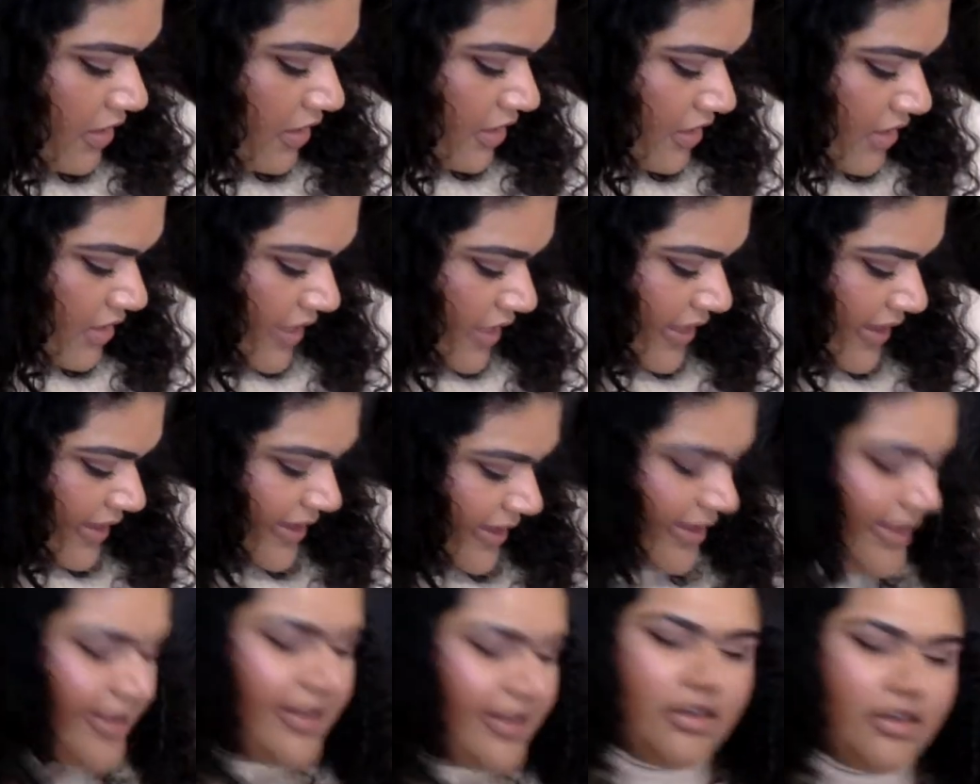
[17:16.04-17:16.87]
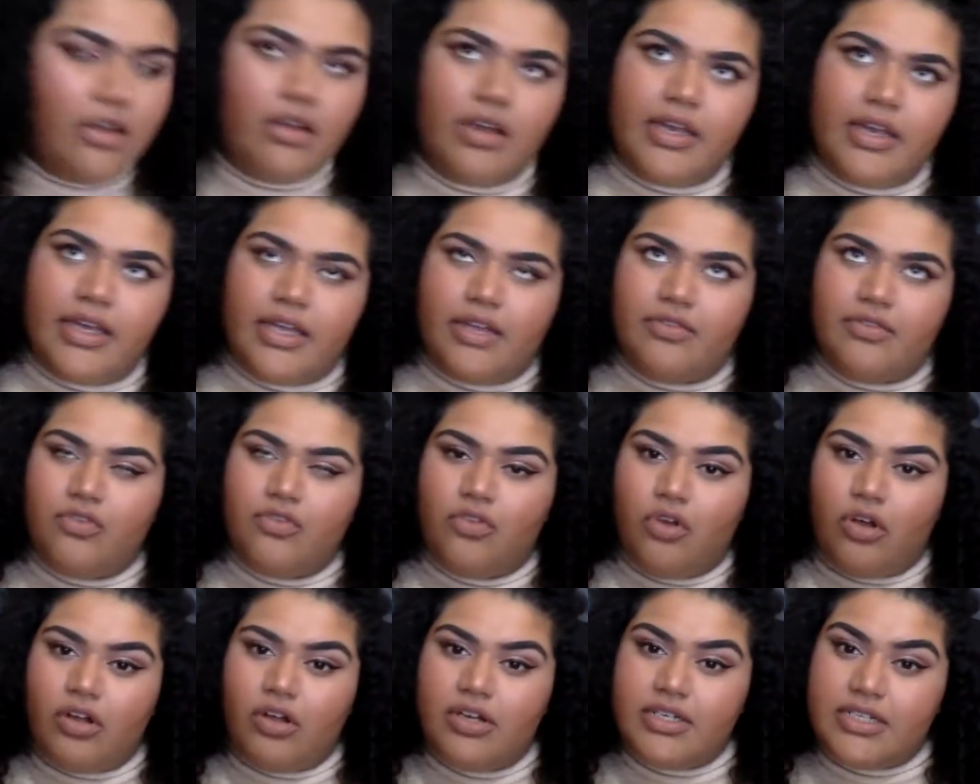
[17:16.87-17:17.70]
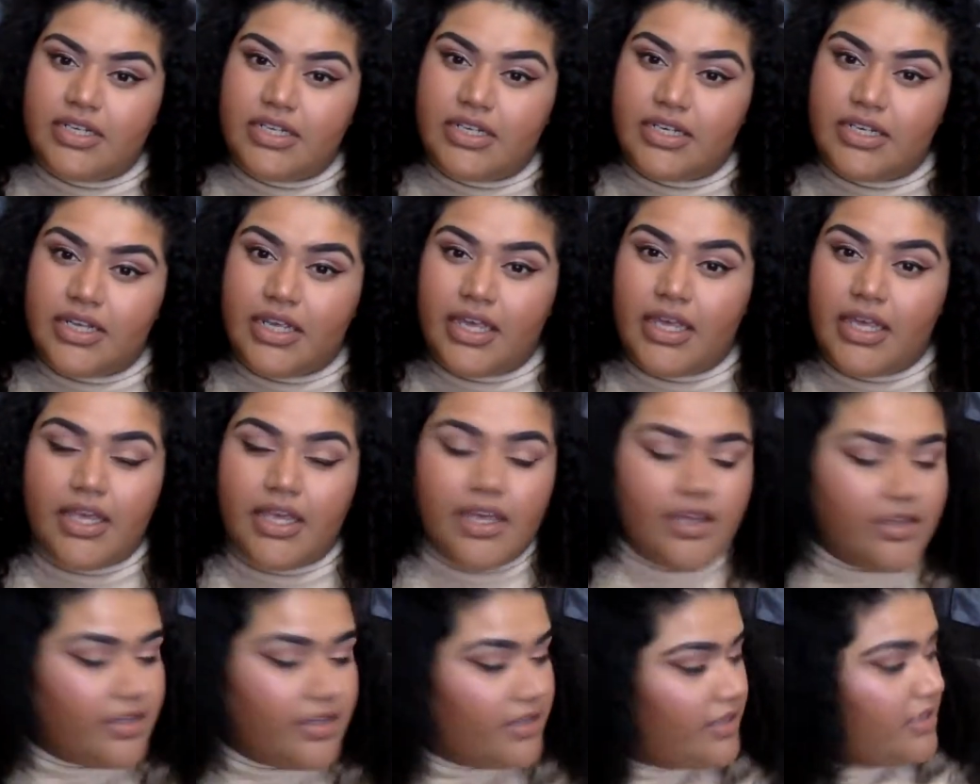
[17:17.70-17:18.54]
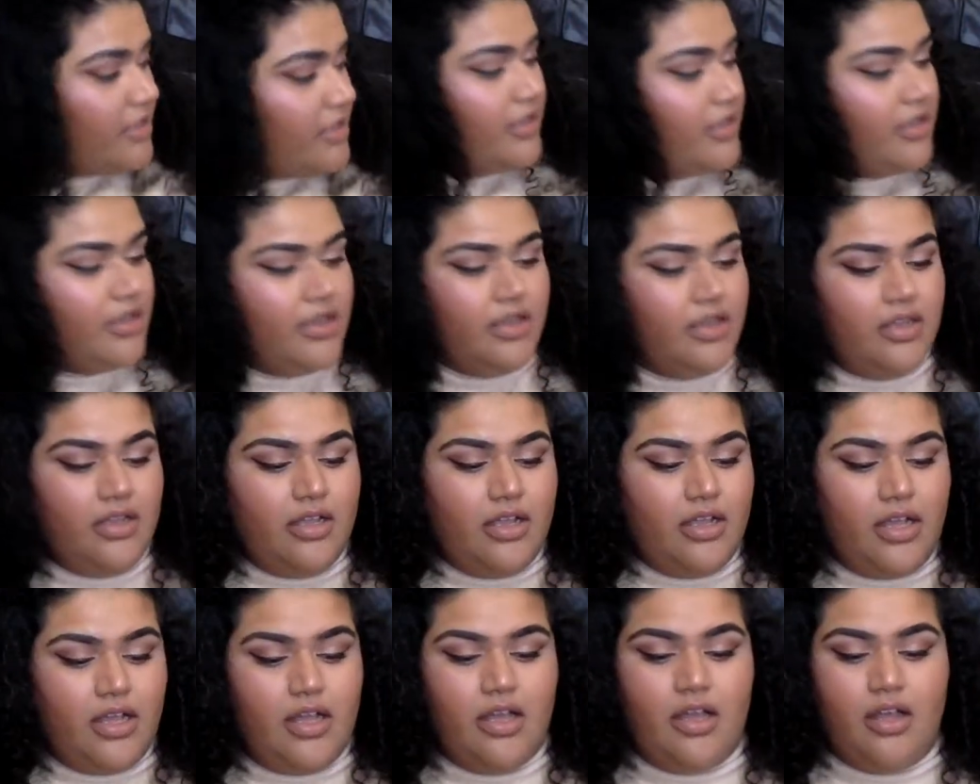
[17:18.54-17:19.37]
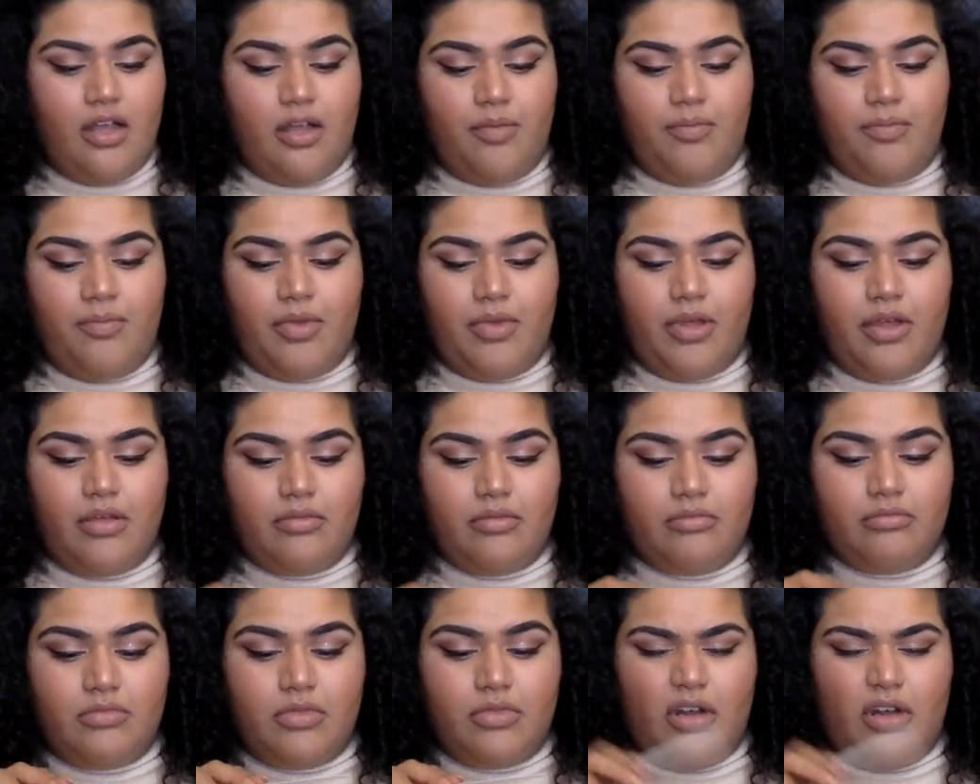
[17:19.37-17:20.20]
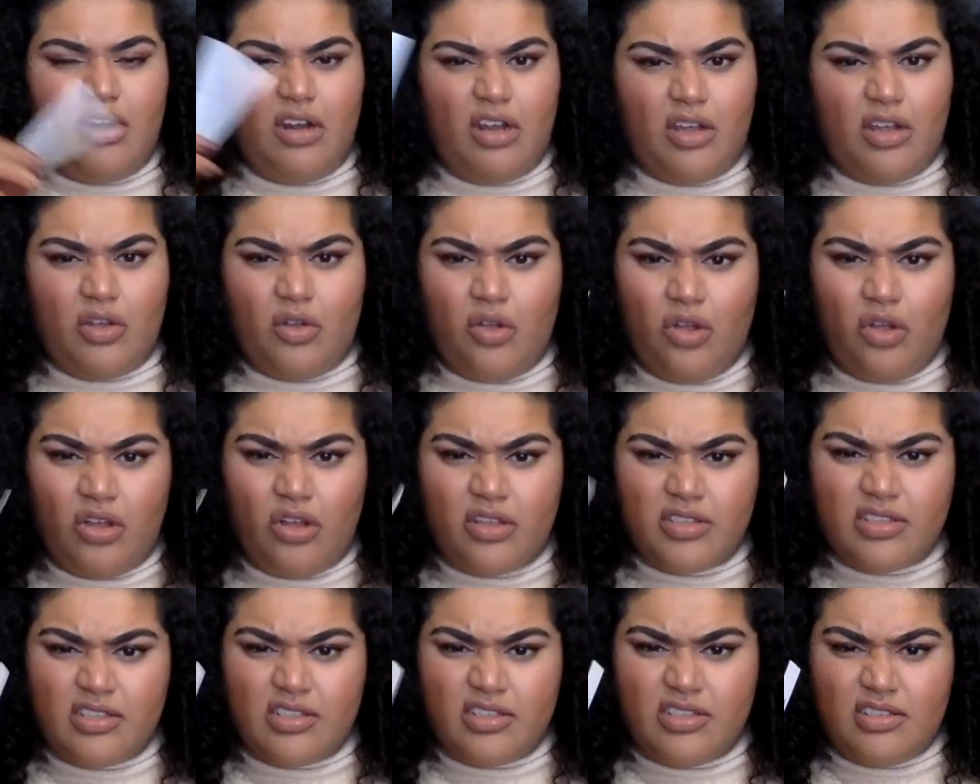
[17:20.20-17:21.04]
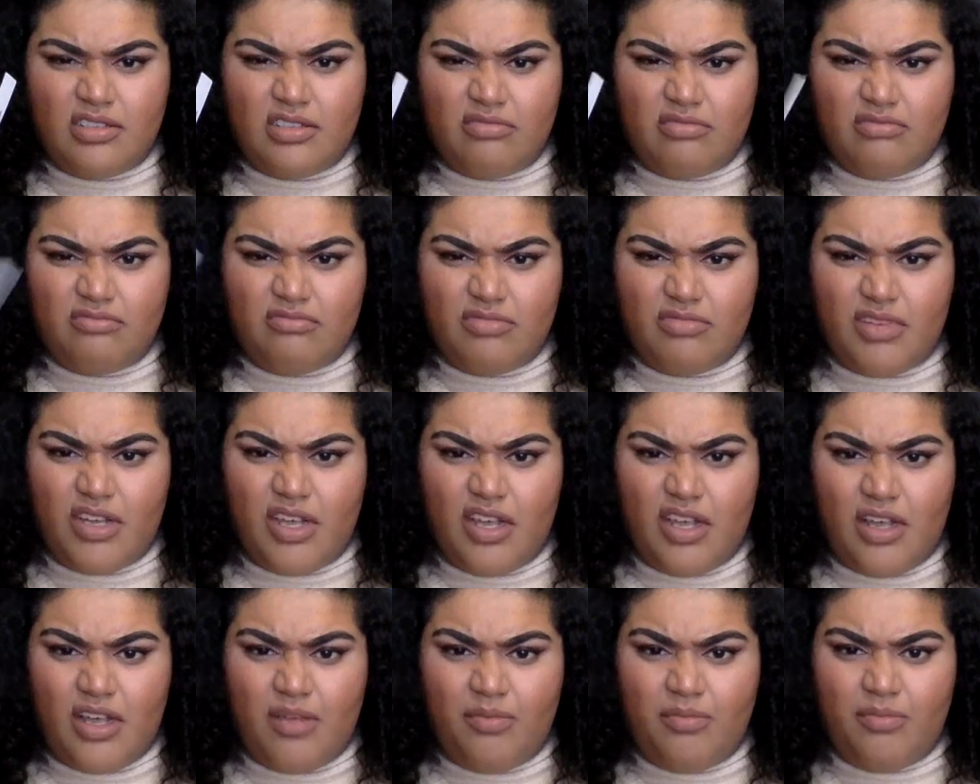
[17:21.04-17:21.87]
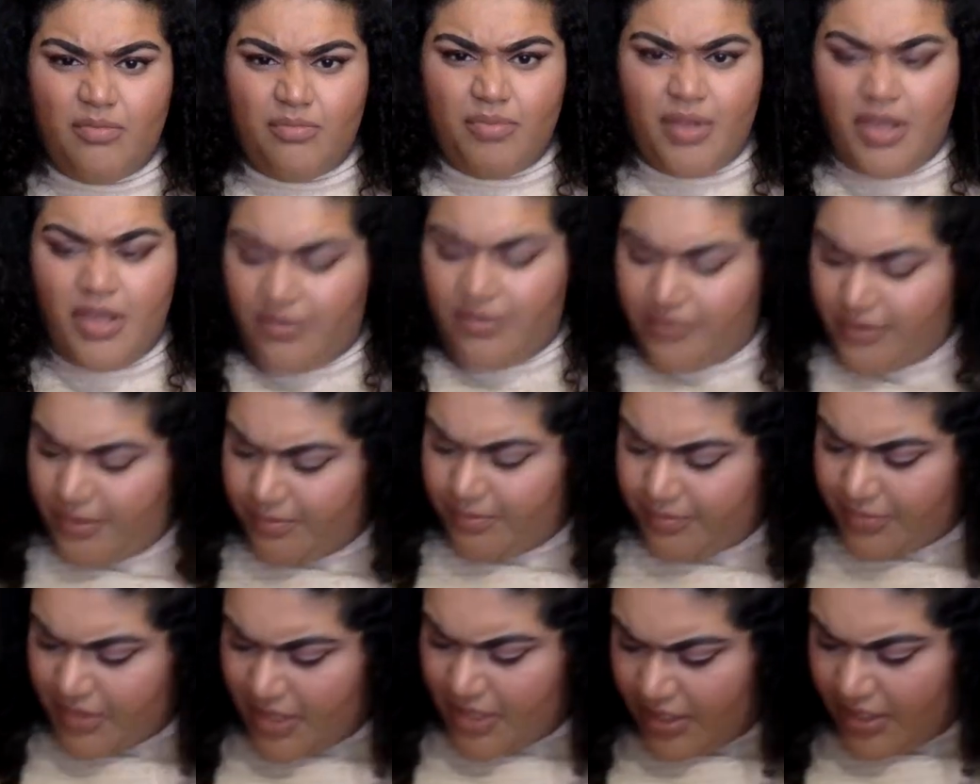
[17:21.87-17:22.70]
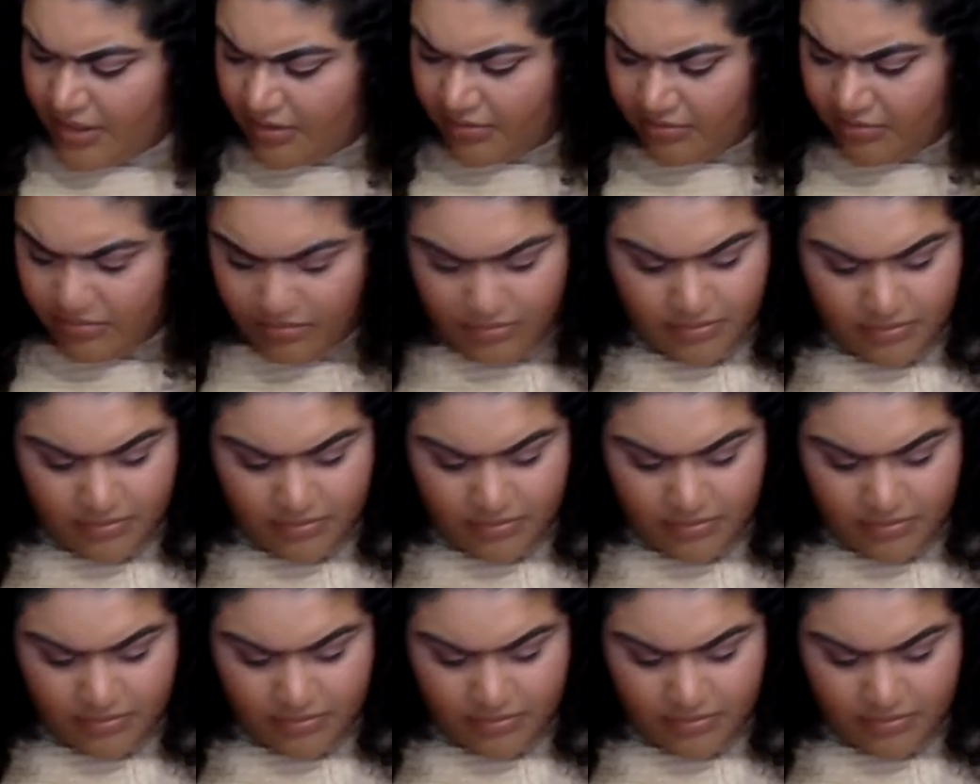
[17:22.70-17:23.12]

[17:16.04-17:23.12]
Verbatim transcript: Then I have got in here um, Lacoste um, perfume thing.